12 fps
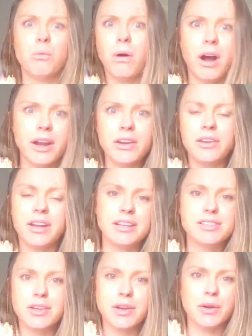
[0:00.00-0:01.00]
why do you
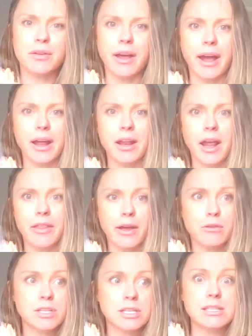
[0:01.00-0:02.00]
need to know that? And
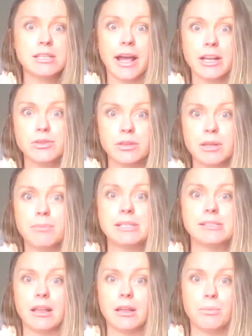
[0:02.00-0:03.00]
they'll just naturally be
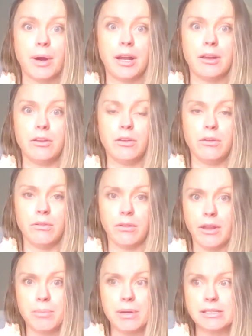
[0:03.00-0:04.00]
celebrating you,
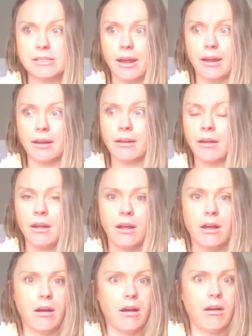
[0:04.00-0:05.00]
and they'll be saying,
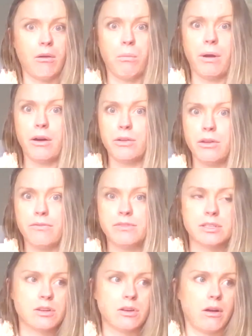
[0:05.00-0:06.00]
oh, well, you've
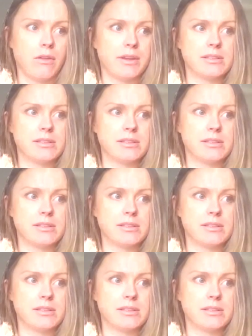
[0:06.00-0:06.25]
just got